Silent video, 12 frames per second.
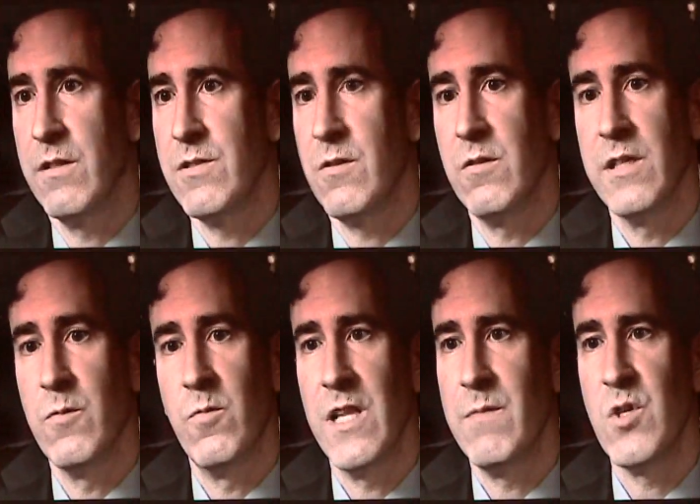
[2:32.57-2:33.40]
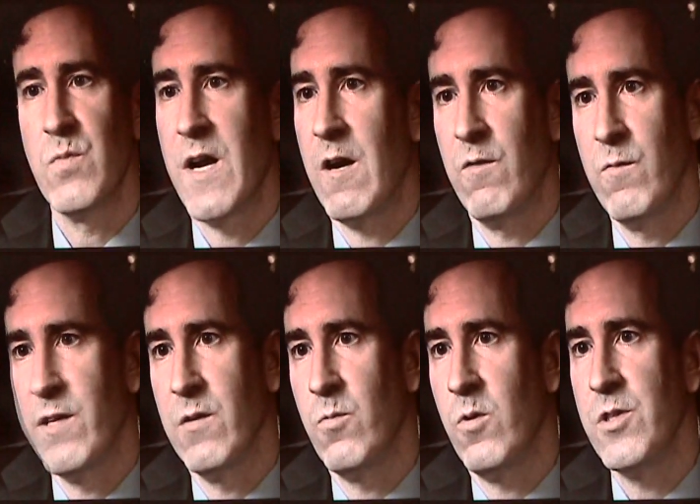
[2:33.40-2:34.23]
and certainly one of the most powerful men
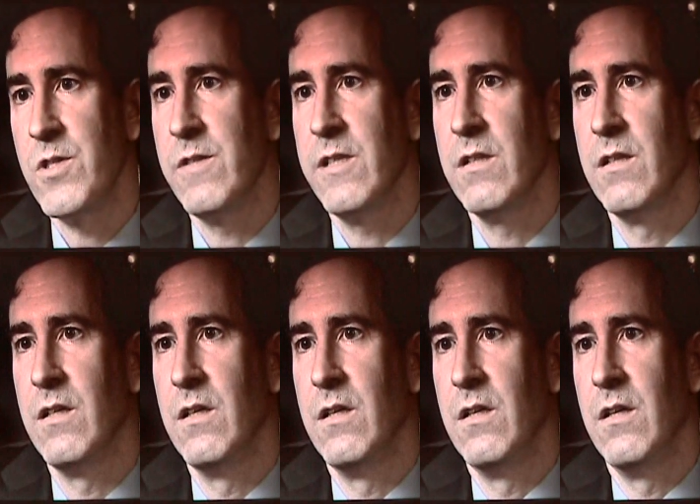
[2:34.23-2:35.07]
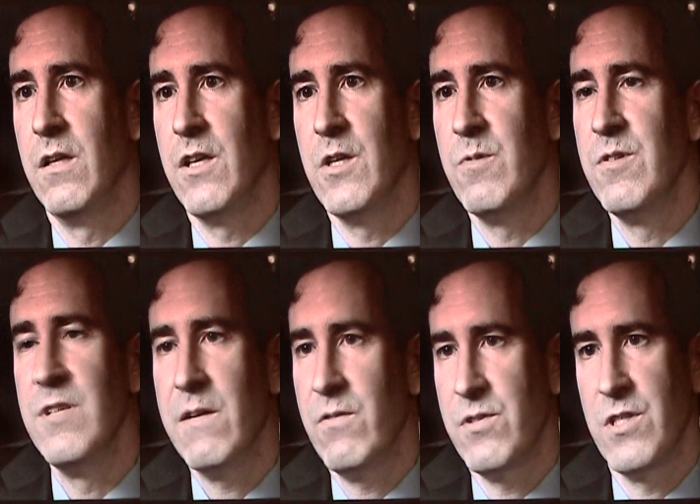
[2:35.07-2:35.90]
on Wall Street. You would
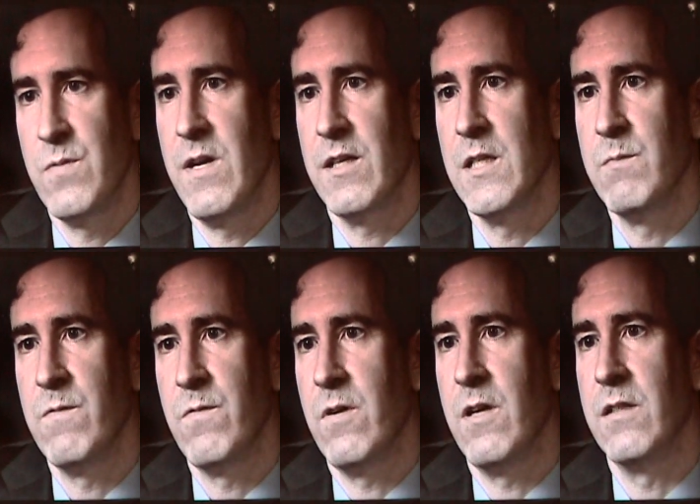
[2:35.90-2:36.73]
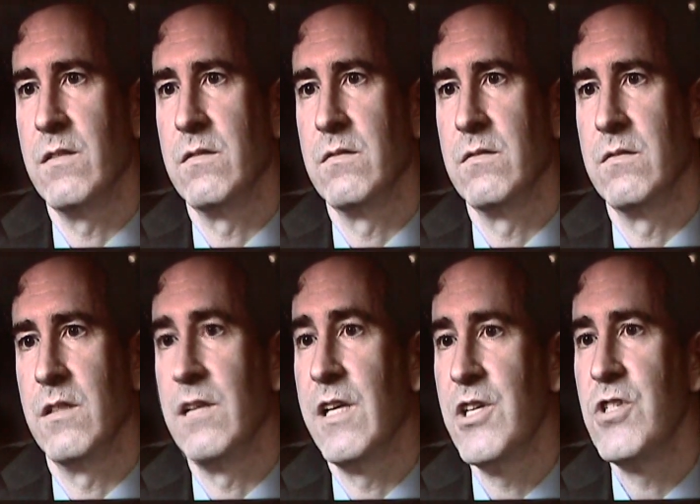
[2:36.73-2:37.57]
never suspect him of fraud
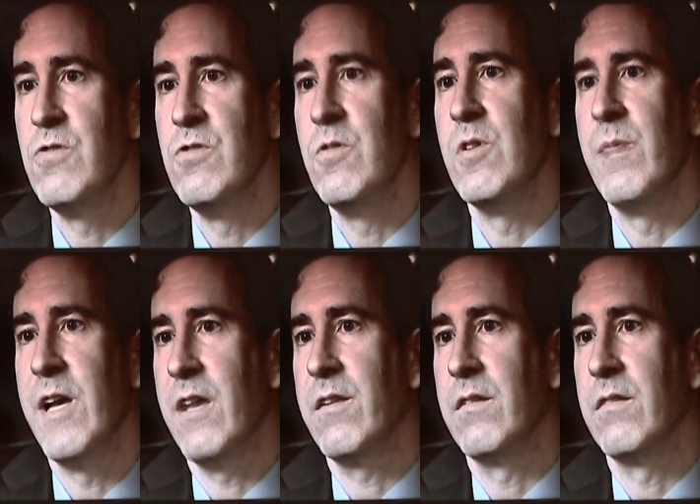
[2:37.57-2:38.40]
unless you knew the math.